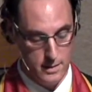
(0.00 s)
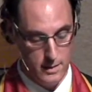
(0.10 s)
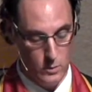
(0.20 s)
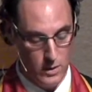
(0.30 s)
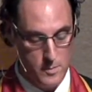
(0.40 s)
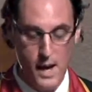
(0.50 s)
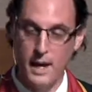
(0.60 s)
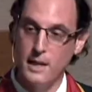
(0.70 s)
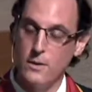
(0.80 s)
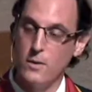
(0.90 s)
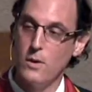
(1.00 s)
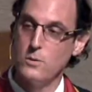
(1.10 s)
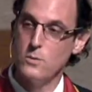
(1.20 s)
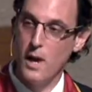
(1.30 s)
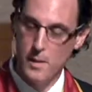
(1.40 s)
And one of my
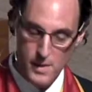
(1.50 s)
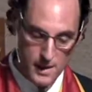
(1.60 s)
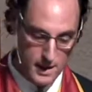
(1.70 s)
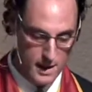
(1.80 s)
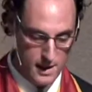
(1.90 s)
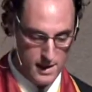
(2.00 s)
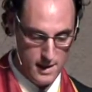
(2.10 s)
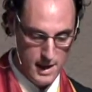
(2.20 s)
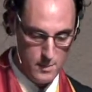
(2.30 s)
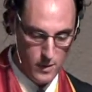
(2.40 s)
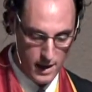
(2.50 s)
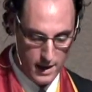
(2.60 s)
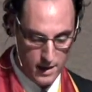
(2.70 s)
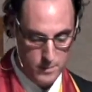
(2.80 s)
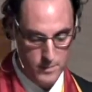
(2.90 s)
heroes, Rabbi
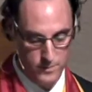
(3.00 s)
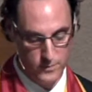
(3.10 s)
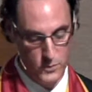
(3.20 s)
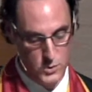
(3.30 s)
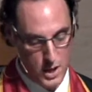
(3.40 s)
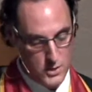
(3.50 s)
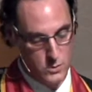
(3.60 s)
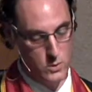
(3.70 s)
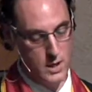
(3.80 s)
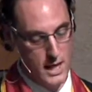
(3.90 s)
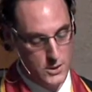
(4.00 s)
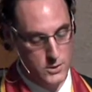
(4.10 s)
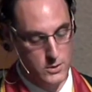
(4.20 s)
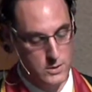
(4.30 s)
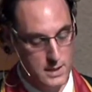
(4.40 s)
Abraham Joshua
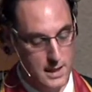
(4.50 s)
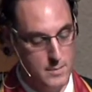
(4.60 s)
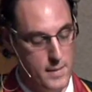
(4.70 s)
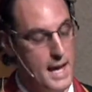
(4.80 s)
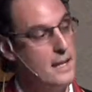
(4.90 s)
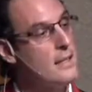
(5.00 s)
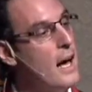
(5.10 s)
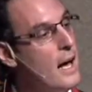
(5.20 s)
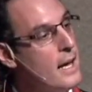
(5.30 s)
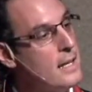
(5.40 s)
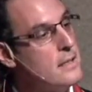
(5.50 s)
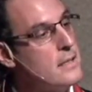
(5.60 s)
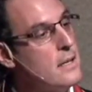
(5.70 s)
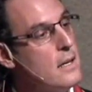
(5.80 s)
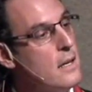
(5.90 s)
Heschel, said, mankind
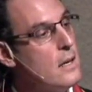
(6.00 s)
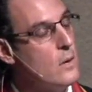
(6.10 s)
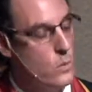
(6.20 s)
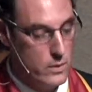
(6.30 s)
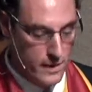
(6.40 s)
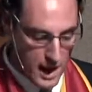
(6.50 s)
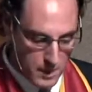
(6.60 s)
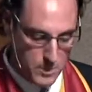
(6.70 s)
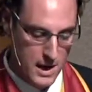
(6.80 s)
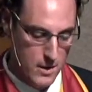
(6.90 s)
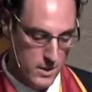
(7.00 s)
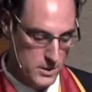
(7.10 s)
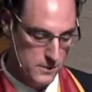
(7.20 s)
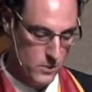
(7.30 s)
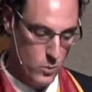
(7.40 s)
will not
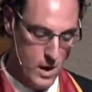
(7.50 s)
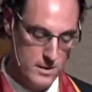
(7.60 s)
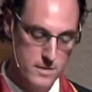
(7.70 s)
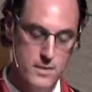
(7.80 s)
perish for want of